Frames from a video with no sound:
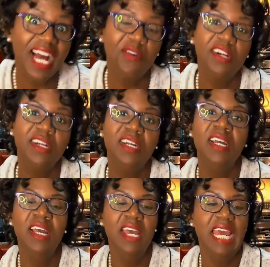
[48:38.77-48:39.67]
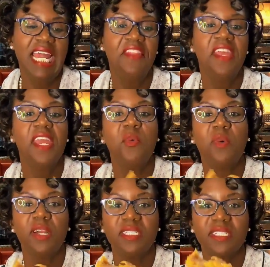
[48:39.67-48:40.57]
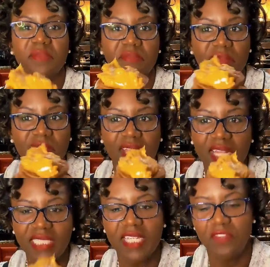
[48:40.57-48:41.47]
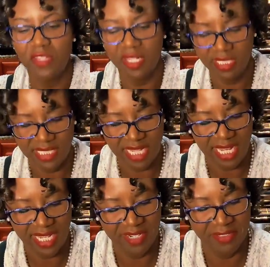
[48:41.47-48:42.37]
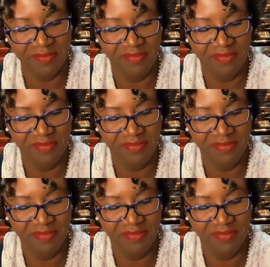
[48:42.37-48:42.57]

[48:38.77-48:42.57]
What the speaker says: flour, and I think it worked. Let's give you the good side.